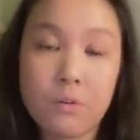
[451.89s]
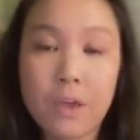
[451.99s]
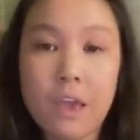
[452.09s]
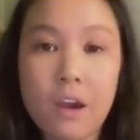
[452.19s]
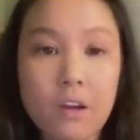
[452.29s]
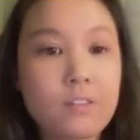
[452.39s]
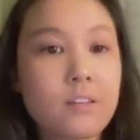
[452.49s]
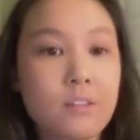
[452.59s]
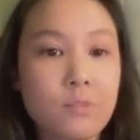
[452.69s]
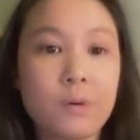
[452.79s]
OKRs
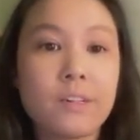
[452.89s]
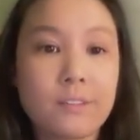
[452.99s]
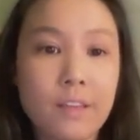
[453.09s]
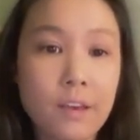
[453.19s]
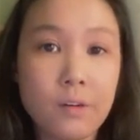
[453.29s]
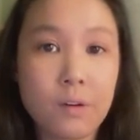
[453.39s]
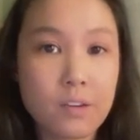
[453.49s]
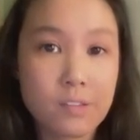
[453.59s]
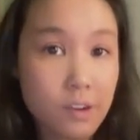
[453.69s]
as well as AORs,